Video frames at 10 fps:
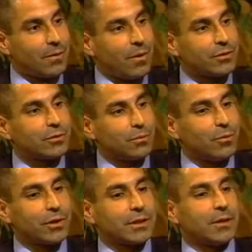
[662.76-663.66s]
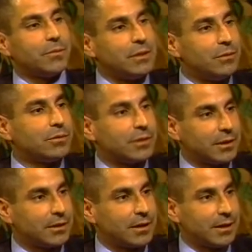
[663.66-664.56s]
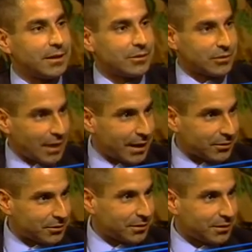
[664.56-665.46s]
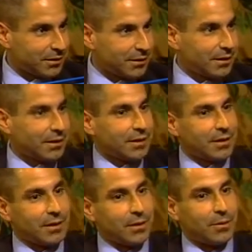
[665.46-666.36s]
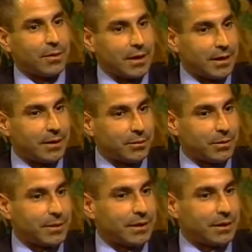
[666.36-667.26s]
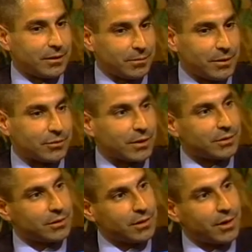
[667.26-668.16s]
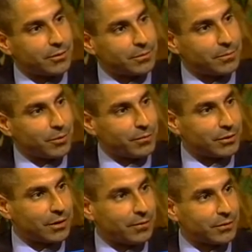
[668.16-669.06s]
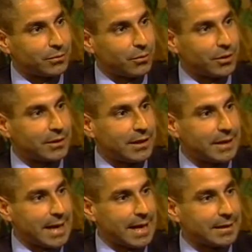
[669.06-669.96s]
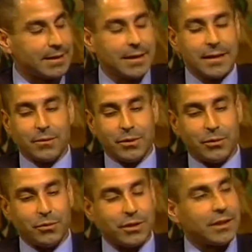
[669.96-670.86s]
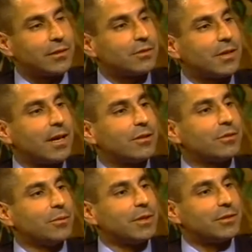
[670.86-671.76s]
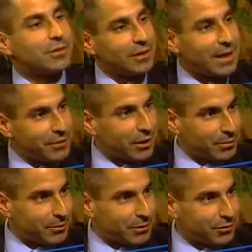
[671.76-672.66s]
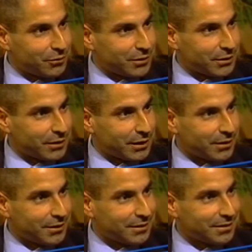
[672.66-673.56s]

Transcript: also worked on reducing it in size. The administration and Congressman Murphy's office worked on that, reducing it in size so we could still have the Army Reserve Center here,